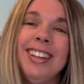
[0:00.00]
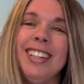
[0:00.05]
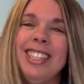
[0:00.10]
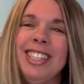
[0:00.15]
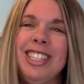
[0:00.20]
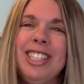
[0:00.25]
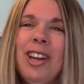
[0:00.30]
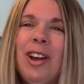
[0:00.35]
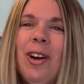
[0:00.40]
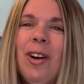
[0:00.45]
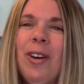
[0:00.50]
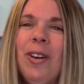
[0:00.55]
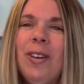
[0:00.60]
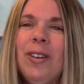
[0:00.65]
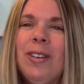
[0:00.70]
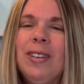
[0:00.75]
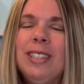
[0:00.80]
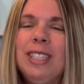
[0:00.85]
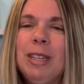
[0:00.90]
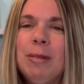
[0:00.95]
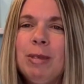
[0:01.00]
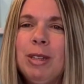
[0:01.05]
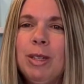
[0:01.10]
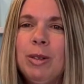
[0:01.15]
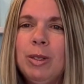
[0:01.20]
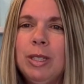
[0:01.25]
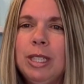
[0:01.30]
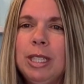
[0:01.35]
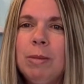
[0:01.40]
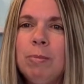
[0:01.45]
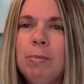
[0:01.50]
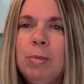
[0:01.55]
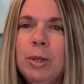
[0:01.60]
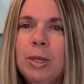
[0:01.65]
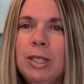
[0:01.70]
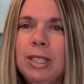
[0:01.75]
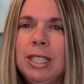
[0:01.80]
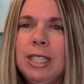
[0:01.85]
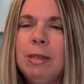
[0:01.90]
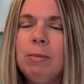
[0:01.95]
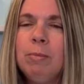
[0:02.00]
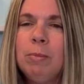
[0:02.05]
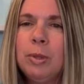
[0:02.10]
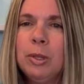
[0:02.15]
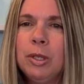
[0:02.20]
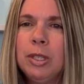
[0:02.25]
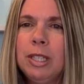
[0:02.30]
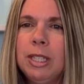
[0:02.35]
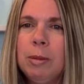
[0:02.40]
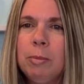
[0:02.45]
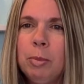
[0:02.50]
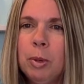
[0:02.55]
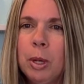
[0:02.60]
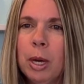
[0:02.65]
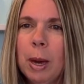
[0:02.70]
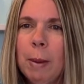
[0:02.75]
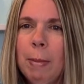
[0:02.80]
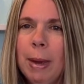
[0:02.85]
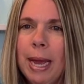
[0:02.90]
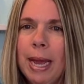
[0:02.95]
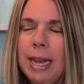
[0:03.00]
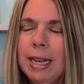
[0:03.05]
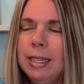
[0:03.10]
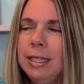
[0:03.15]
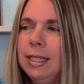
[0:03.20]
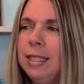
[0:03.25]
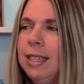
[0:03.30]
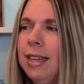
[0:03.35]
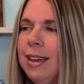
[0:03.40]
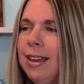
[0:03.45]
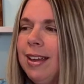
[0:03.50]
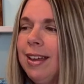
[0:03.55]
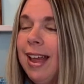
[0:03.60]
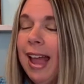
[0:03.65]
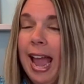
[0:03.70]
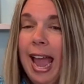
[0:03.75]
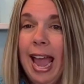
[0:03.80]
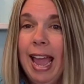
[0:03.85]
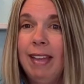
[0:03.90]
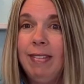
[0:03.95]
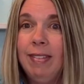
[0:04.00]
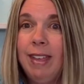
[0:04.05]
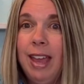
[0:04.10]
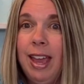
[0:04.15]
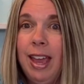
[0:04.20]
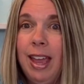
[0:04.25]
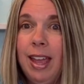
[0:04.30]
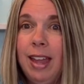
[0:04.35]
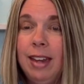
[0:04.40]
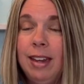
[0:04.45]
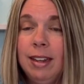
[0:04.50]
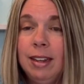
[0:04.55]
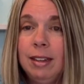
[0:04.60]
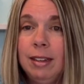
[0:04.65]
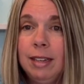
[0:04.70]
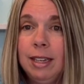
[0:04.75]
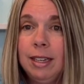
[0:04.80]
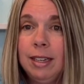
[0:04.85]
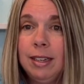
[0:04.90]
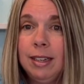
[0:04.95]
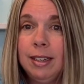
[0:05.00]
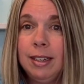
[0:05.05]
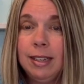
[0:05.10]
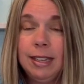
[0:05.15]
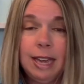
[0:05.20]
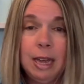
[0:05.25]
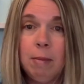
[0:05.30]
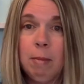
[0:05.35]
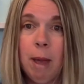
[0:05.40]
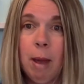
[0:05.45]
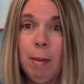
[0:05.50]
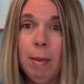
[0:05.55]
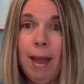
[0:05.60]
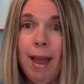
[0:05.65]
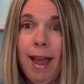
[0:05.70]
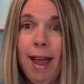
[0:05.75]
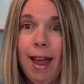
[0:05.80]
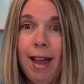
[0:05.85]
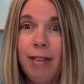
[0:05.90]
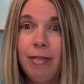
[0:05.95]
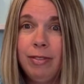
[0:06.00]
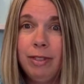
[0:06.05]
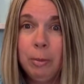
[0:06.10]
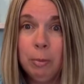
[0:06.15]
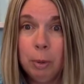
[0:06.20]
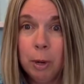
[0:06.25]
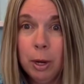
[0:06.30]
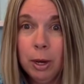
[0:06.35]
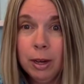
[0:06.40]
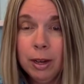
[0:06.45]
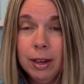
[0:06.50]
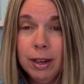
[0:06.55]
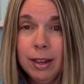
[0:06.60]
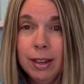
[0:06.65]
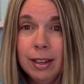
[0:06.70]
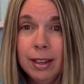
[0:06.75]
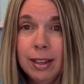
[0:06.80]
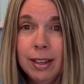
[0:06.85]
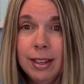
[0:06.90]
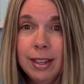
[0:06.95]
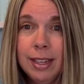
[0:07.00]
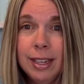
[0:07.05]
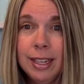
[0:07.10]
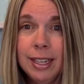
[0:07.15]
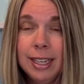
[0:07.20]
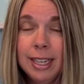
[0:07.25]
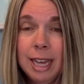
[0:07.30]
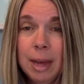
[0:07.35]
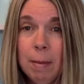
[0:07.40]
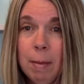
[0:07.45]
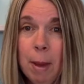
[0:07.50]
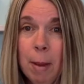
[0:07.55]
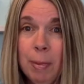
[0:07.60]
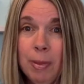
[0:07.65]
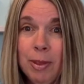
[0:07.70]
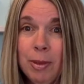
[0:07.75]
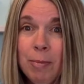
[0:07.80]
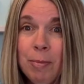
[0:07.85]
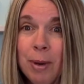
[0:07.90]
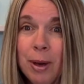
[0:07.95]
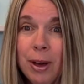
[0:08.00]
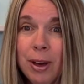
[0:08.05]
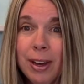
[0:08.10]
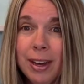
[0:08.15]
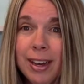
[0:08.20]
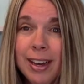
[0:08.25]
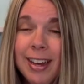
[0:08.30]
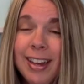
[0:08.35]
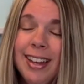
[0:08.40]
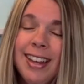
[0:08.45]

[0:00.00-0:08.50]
So some of those simple commands. And then, can mama have the book? Get mama the book.